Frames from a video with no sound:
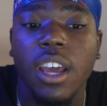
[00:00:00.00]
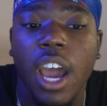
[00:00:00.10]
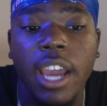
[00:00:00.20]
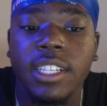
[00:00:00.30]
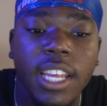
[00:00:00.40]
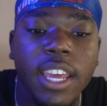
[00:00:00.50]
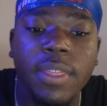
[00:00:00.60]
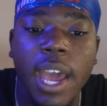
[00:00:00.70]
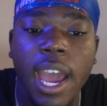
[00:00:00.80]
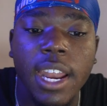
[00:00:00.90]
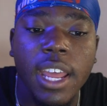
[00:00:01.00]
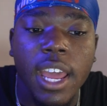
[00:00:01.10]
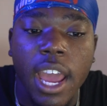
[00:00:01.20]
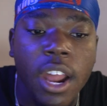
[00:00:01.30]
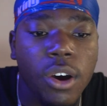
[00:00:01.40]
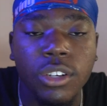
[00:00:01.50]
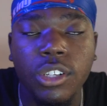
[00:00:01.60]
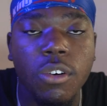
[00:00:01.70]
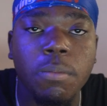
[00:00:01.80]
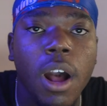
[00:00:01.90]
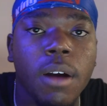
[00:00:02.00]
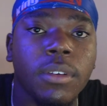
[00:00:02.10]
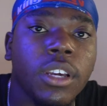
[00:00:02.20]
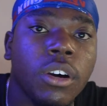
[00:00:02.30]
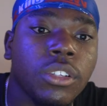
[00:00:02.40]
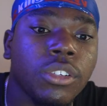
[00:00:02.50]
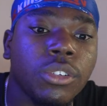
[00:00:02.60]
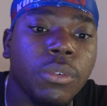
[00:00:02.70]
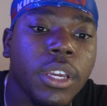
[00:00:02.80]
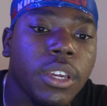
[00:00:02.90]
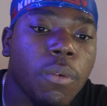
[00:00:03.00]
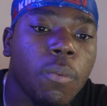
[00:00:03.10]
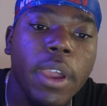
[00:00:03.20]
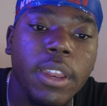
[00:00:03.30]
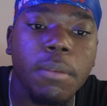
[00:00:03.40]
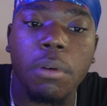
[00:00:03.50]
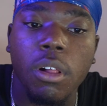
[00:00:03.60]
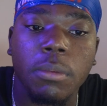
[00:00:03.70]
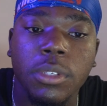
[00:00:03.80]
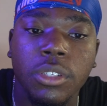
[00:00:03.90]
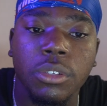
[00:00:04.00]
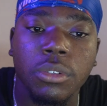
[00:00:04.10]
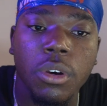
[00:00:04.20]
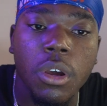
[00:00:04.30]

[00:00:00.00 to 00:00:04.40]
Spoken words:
I'd say that, and also probably also doing weighted pull-ups too,